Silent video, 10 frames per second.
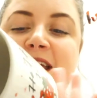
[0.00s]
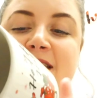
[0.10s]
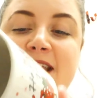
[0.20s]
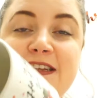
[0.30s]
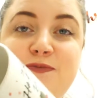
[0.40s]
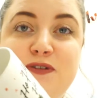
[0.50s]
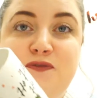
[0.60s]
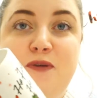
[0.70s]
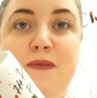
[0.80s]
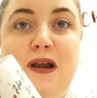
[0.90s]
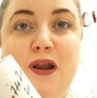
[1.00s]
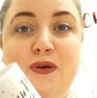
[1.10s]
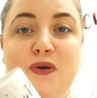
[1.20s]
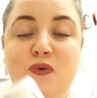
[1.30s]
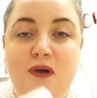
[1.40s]
This was from a
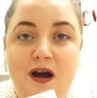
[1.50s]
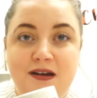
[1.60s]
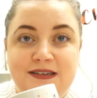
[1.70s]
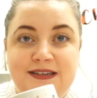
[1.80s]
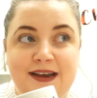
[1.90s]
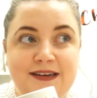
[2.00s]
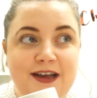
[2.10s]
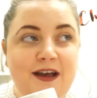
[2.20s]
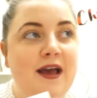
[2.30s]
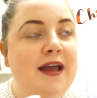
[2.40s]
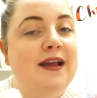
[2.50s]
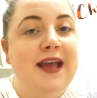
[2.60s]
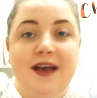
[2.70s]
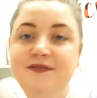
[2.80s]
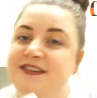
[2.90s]
local garden centre, and I
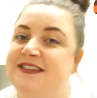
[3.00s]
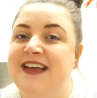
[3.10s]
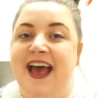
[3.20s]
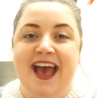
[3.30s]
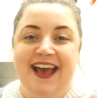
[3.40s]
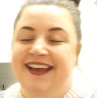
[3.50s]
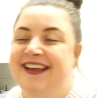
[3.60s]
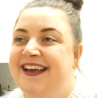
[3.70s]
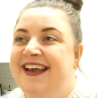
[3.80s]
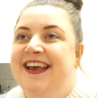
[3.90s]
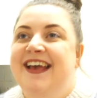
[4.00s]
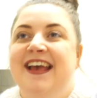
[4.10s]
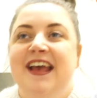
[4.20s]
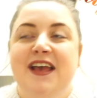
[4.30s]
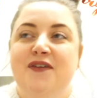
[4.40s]
have to say,
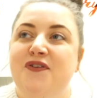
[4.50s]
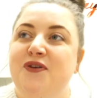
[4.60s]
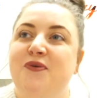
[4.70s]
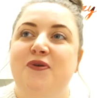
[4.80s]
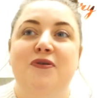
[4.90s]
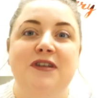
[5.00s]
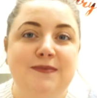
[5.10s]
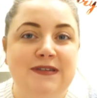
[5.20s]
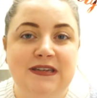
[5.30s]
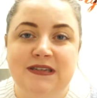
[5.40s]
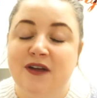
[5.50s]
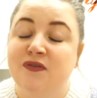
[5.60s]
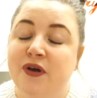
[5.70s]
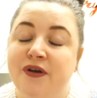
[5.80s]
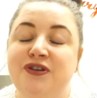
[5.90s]
if you want Christmassy
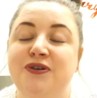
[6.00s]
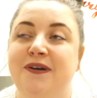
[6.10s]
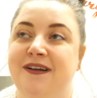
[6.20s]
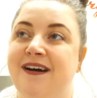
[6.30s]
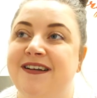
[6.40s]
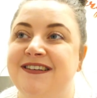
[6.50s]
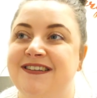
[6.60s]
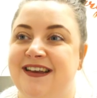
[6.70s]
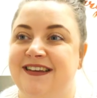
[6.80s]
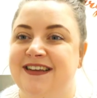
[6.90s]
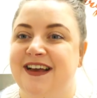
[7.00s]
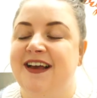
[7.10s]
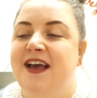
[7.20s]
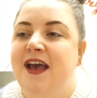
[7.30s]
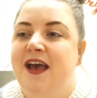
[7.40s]
stuff, go to a garden centre.
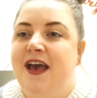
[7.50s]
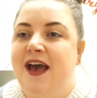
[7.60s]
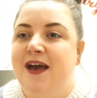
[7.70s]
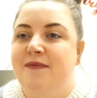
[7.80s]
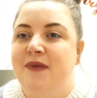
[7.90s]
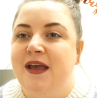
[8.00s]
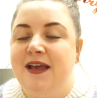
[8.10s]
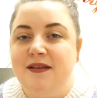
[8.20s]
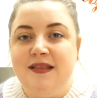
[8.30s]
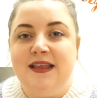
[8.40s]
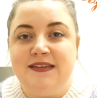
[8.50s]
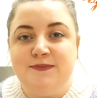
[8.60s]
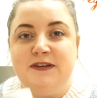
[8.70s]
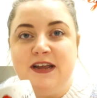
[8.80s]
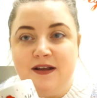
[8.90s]
In this
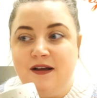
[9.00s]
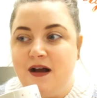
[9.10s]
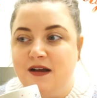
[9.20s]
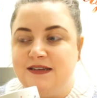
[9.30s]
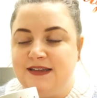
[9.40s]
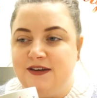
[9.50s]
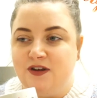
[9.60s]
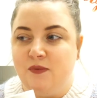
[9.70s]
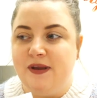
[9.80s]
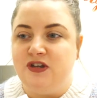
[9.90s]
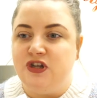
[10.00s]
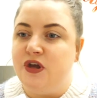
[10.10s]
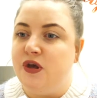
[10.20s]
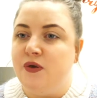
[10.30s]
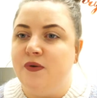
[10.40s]
particular garden centre I went
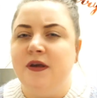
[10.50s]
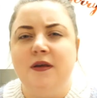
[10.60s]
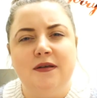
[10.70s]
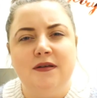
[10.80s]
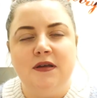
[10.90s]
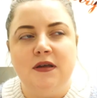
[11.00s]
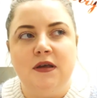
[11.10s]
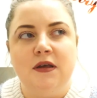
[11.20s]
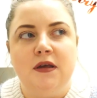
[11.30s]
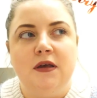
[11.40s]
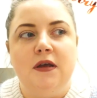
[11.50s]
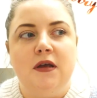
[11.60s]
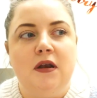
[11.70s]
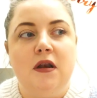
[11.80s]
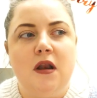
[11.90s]
to
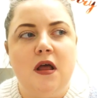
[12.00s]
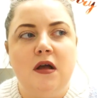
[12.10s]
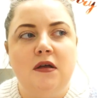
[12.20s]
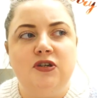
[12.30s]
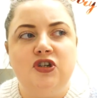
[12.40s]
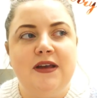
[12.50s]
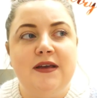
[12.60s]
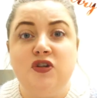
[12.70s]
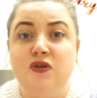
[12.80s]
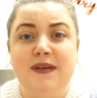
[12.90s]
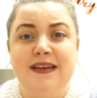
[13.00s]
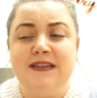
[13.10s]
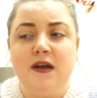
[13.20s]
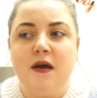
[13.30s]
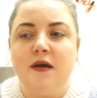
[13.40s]
last year, 2 years
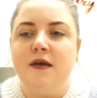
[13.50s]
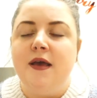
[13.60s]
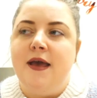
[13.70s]
ago,